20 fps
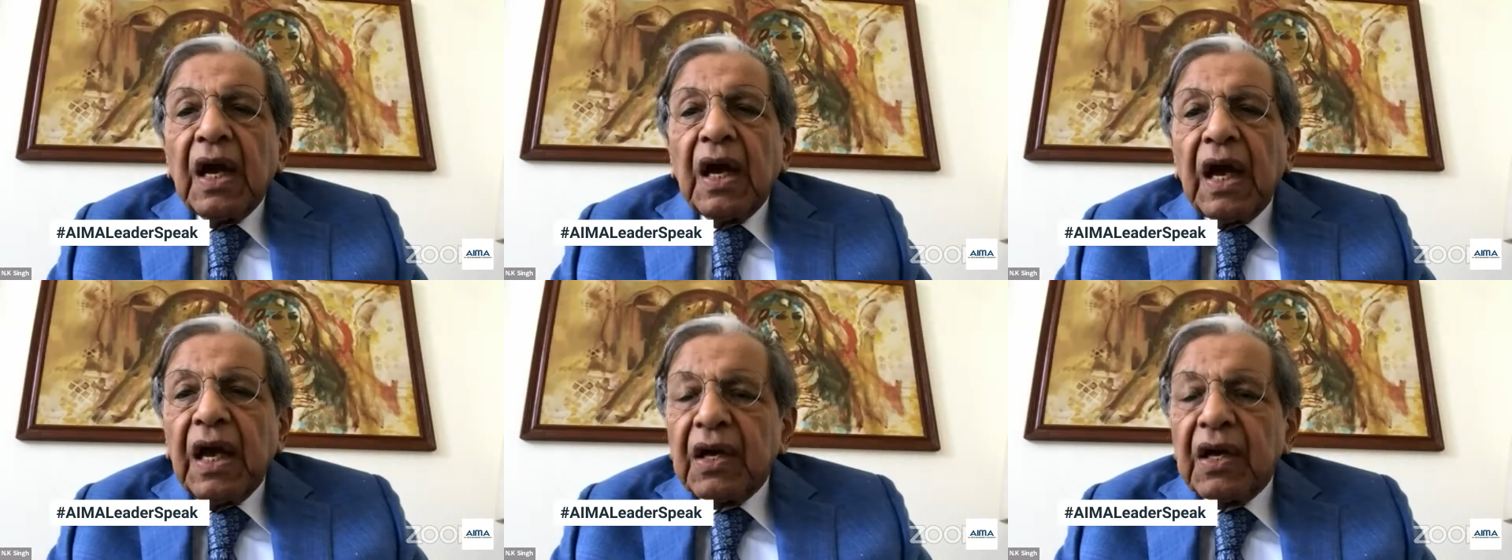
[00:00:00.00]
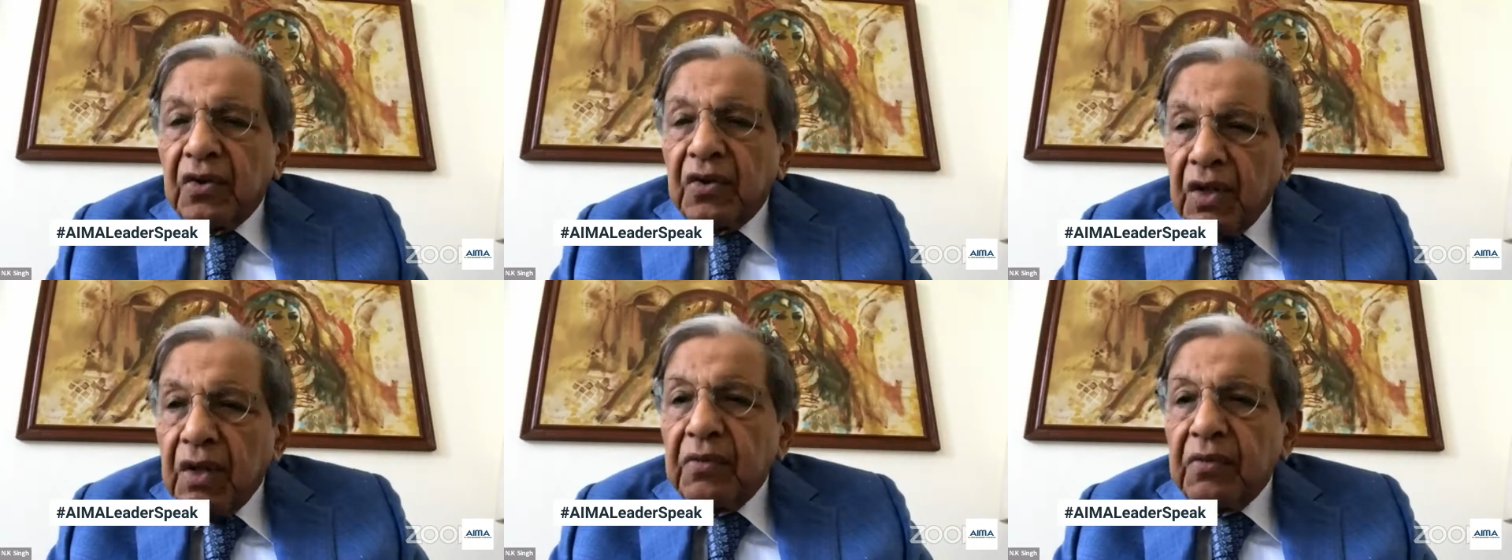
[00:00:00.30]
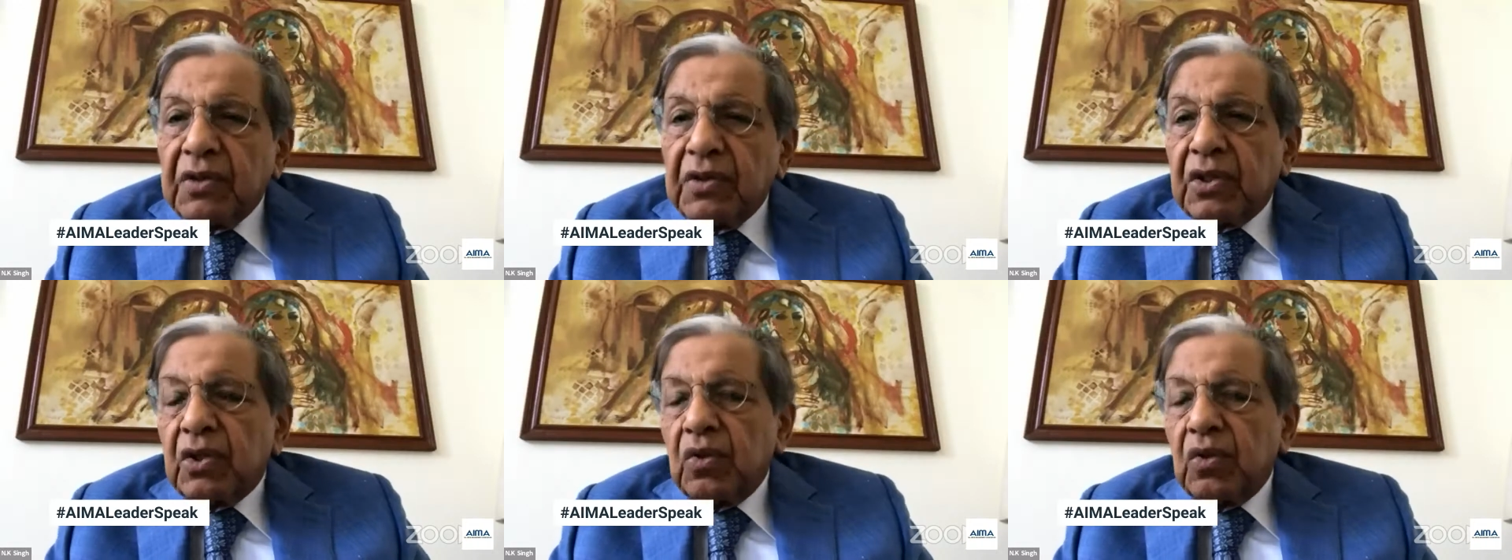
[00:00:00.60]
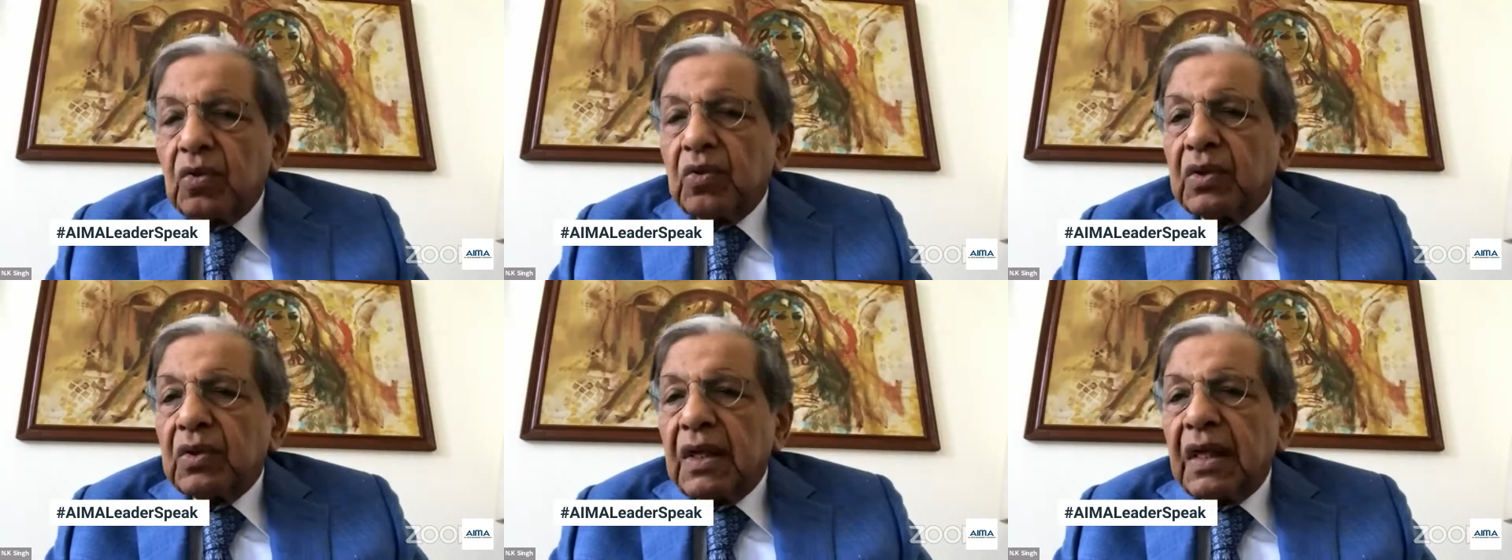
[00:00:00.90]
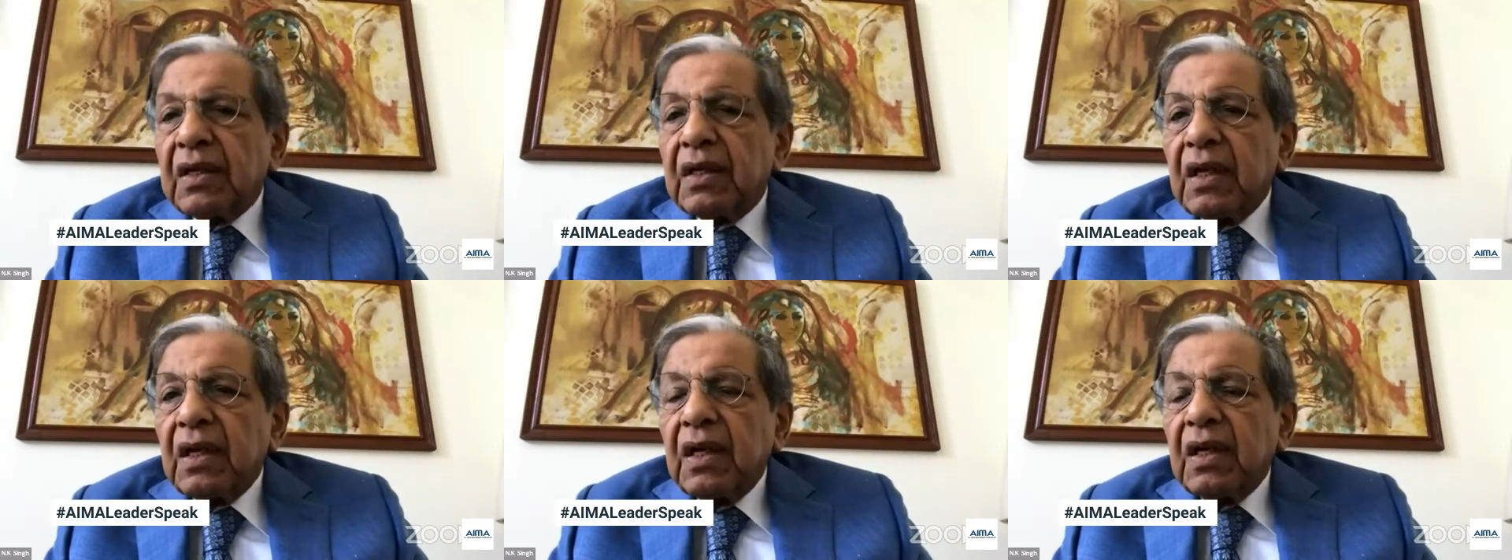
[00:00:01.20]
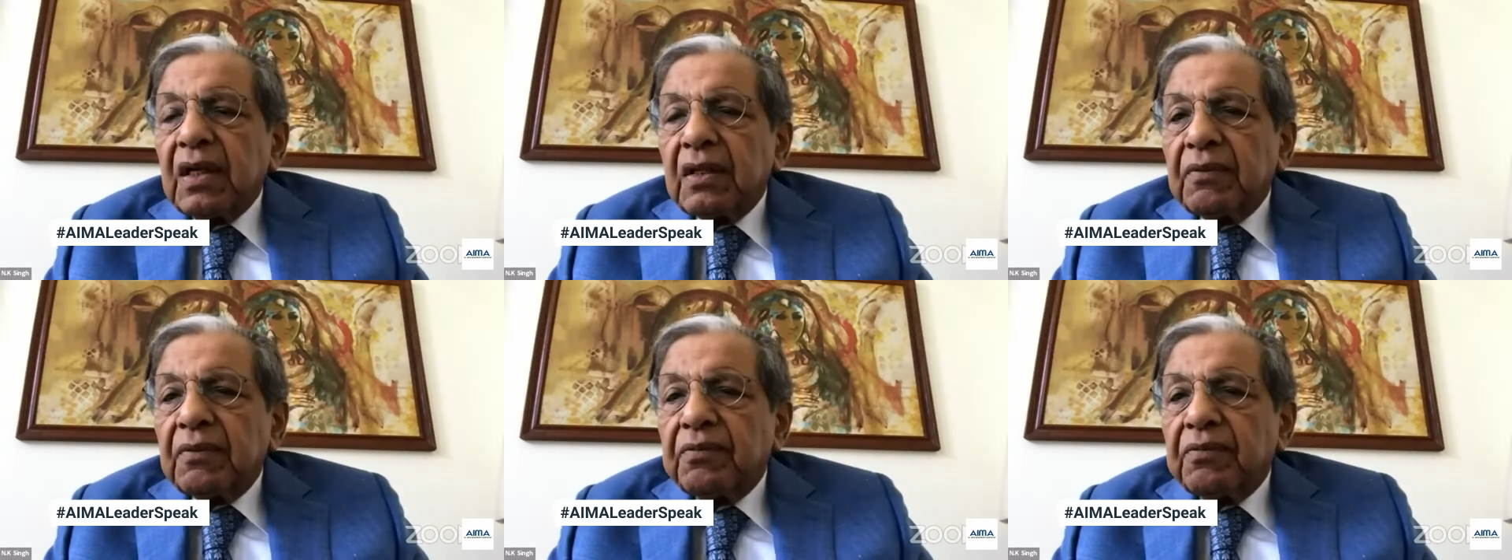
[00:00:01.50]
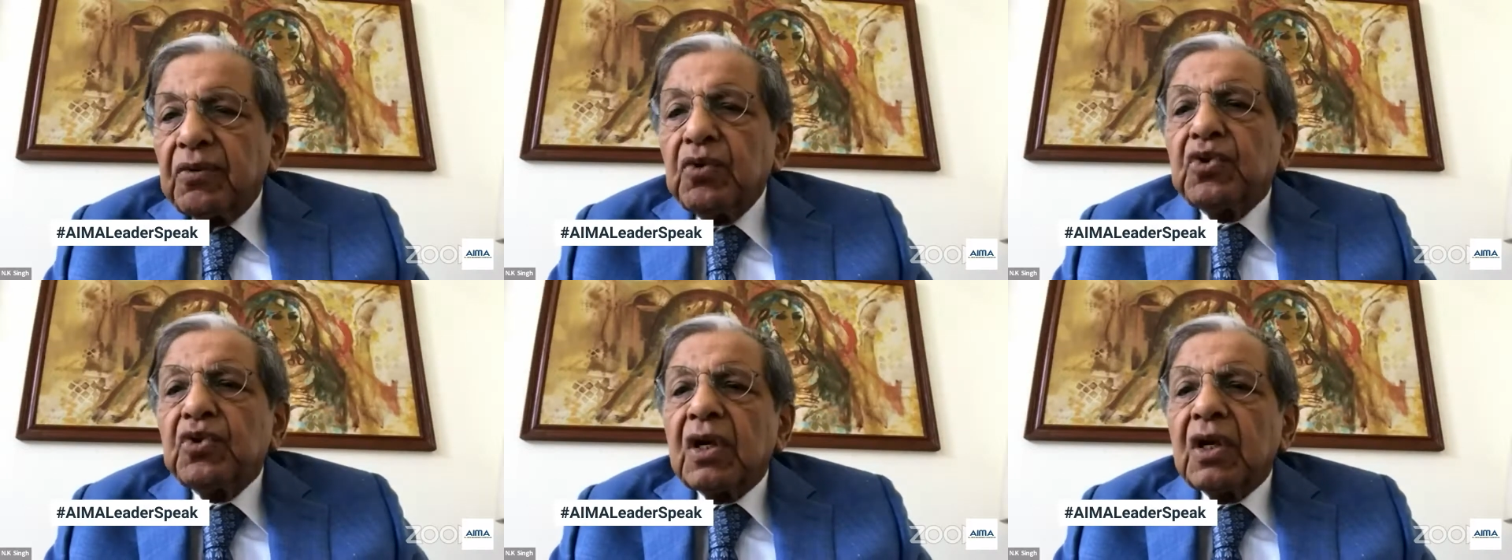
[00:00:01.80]
I agree with you that
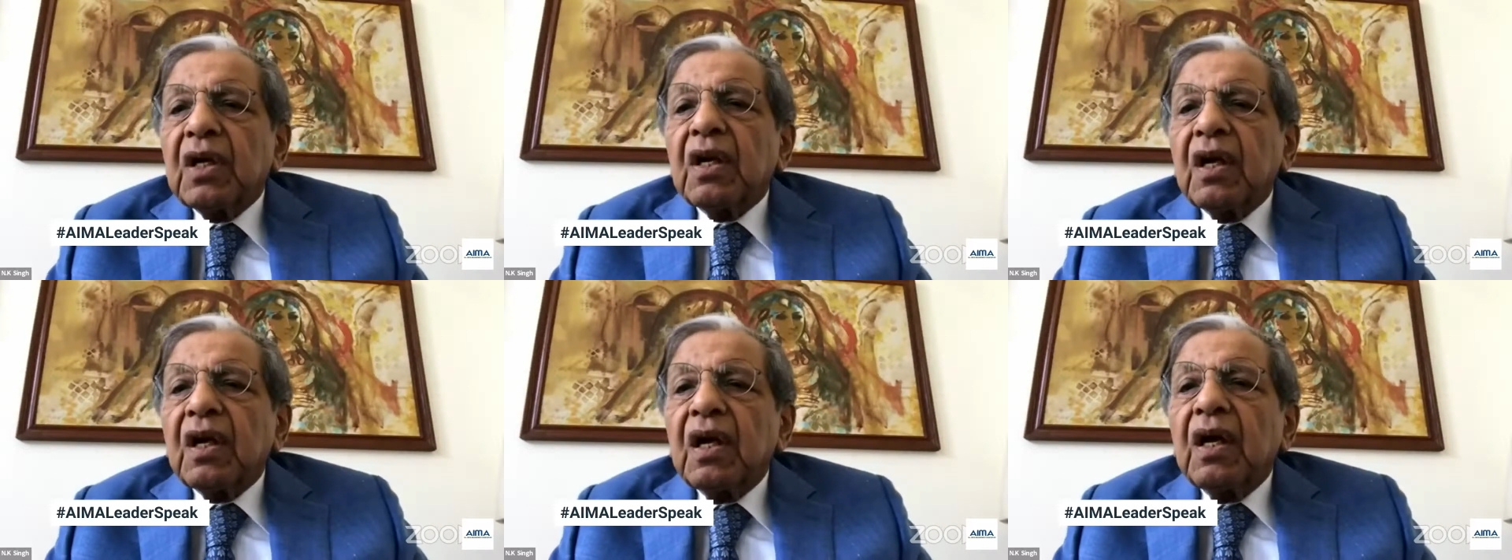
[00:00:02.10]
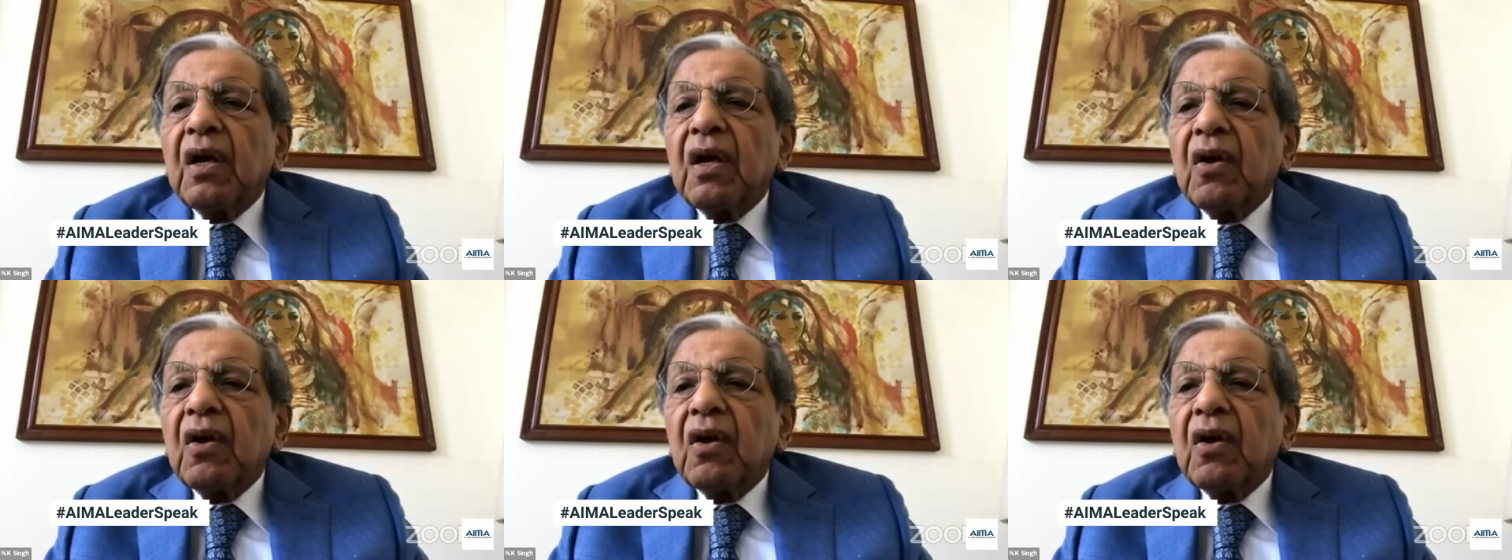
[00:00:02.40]
future